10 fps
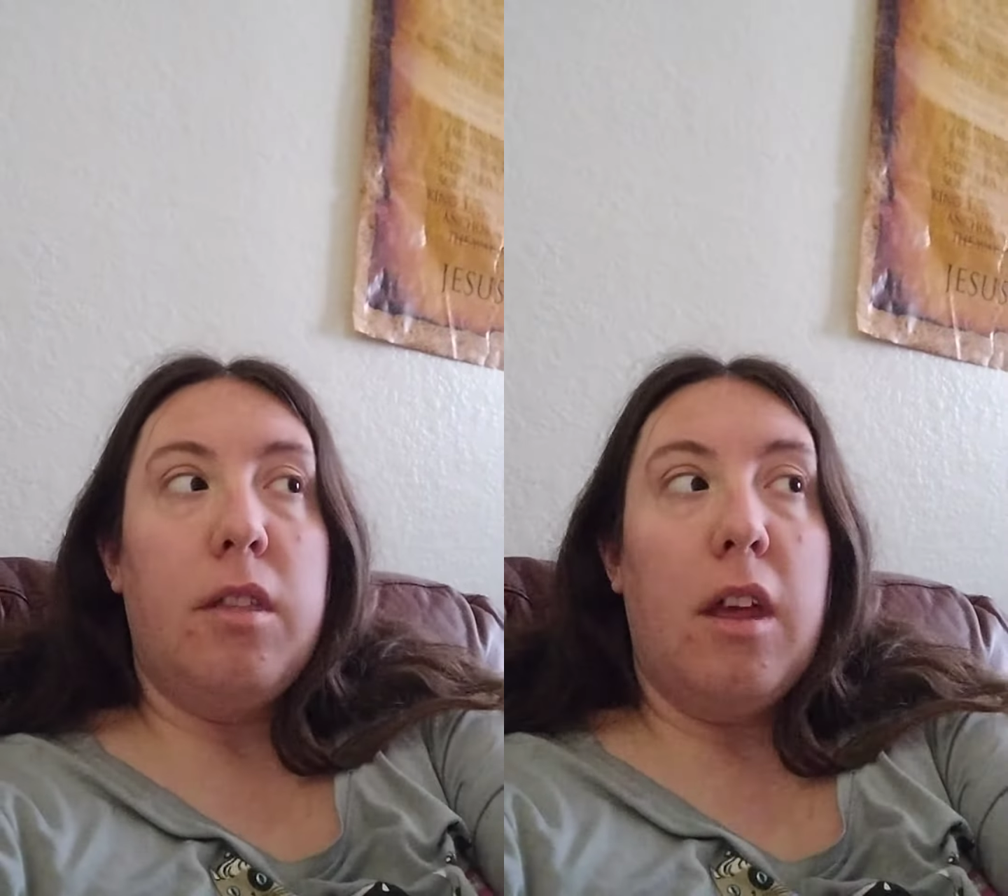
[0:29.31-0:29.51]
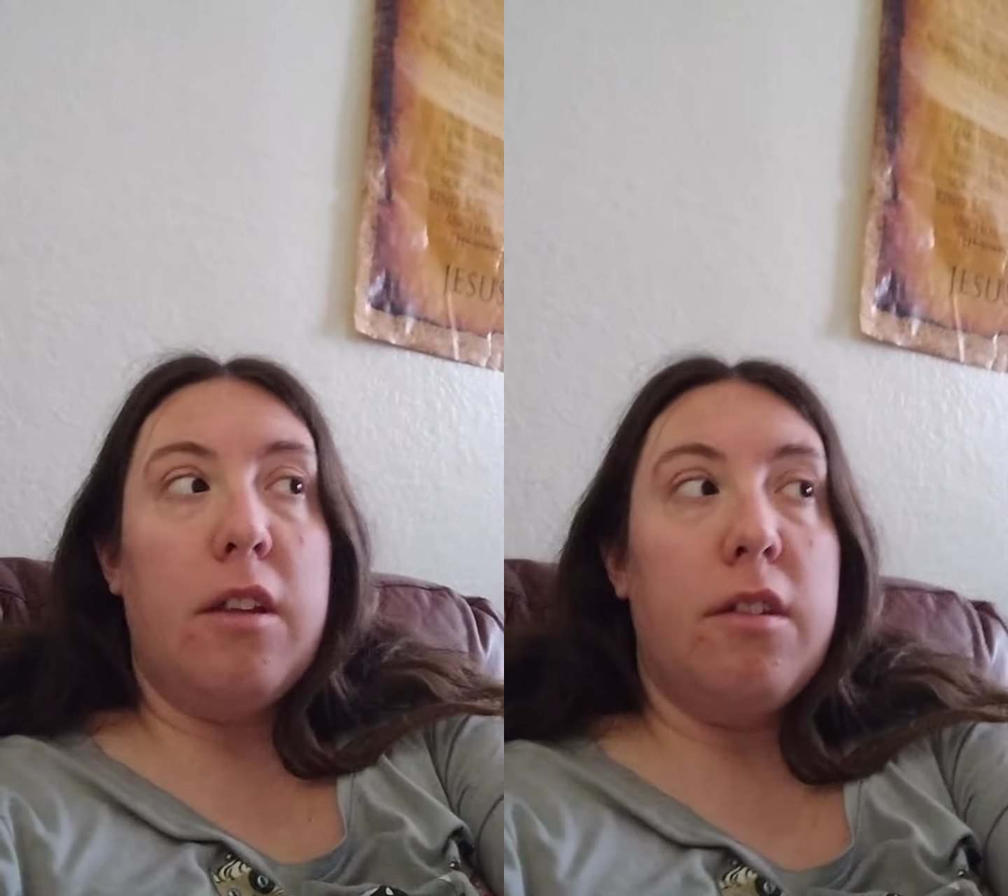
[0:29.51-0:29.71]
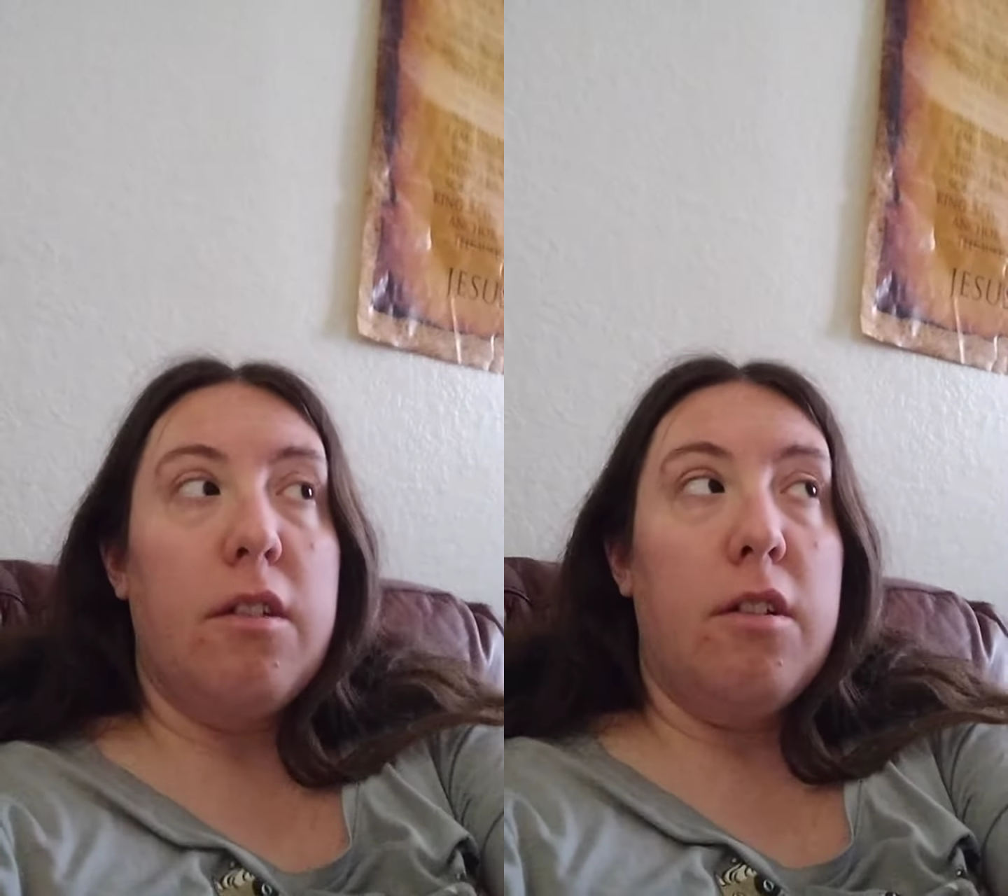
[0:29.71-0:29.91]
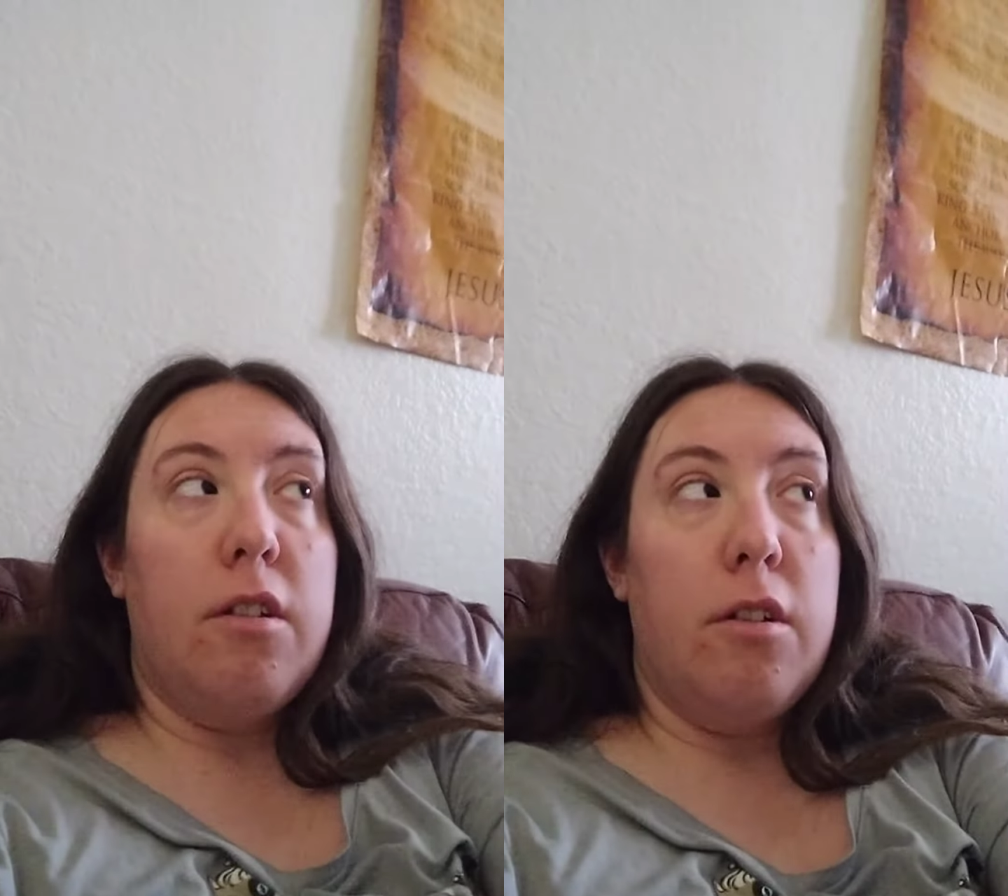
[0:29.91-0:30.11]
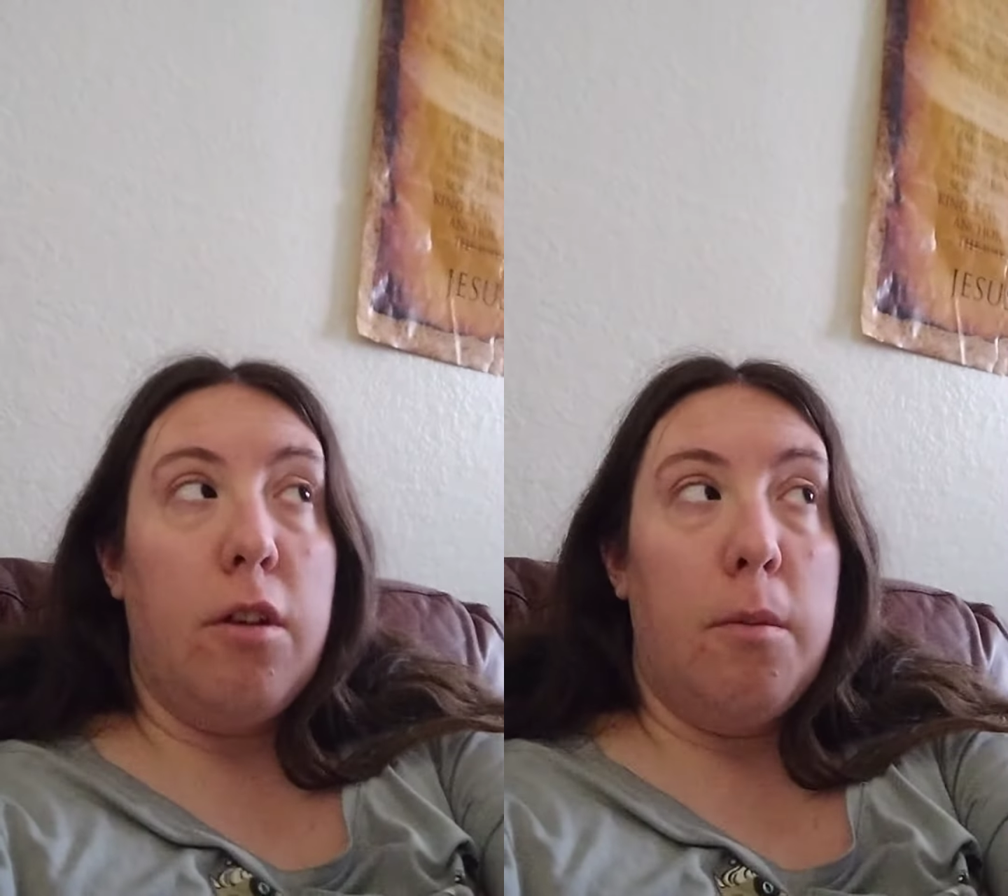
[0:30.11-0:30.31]
That's gonna
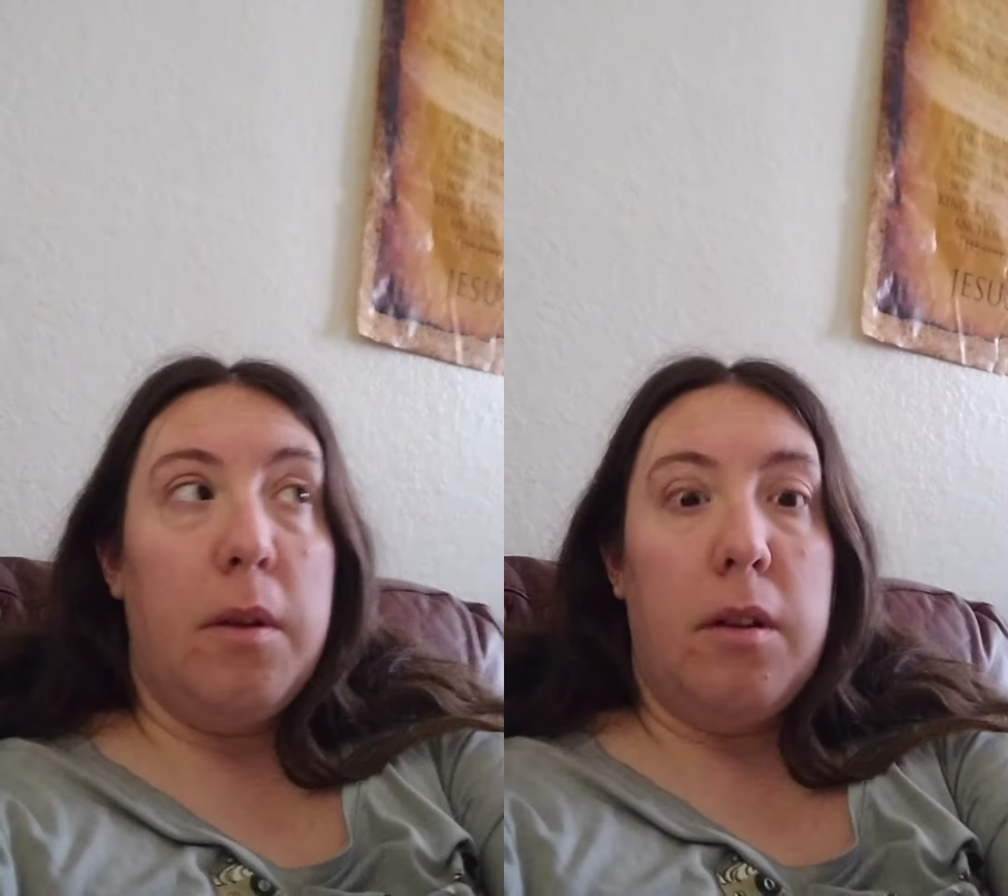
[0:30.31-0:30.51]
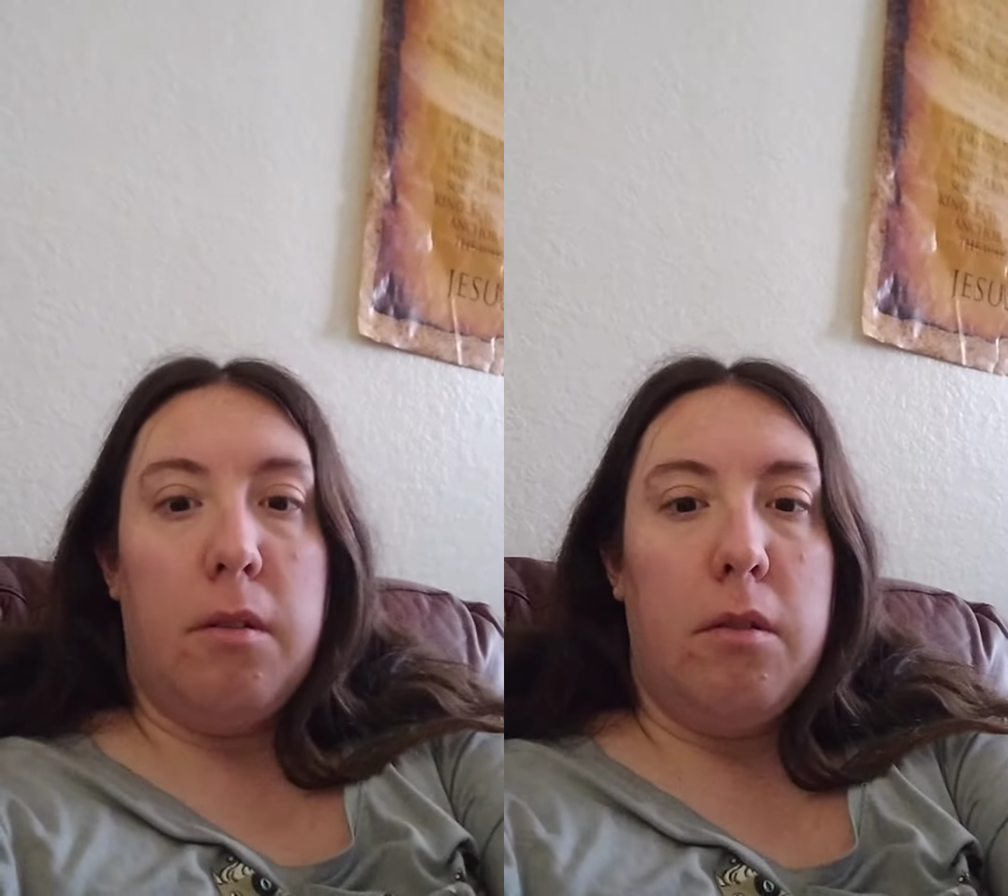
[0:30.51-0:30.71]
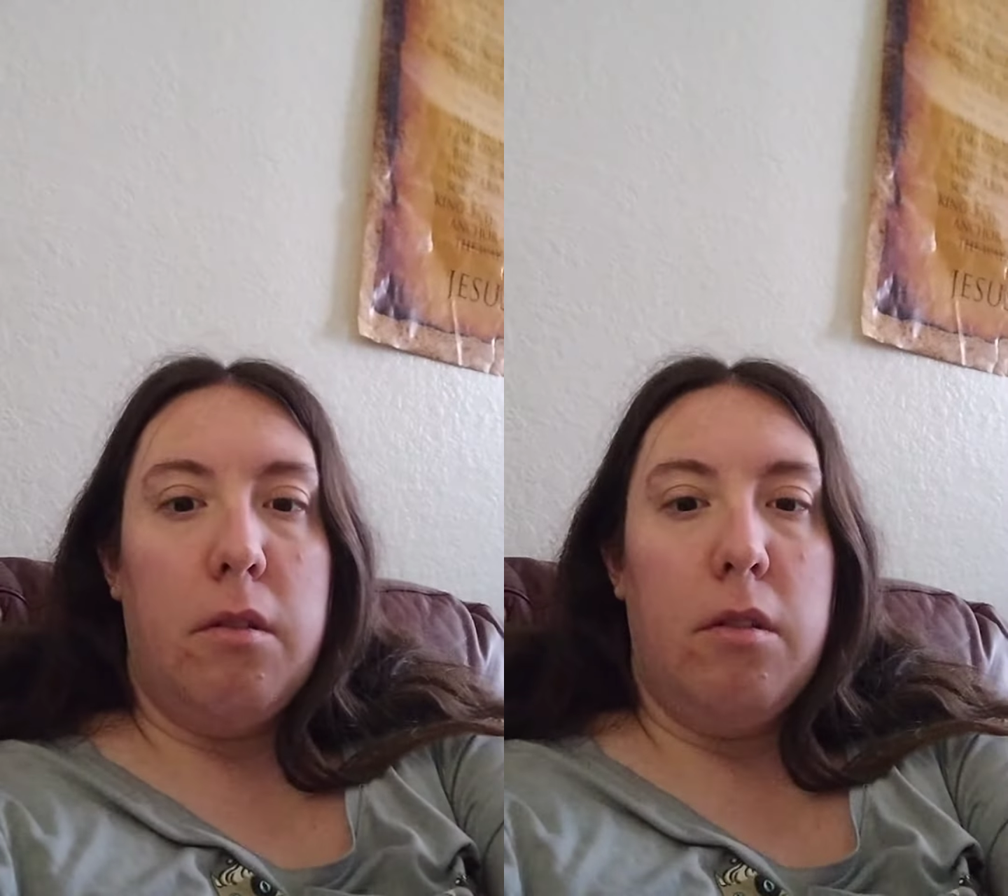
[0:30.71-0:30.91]
determine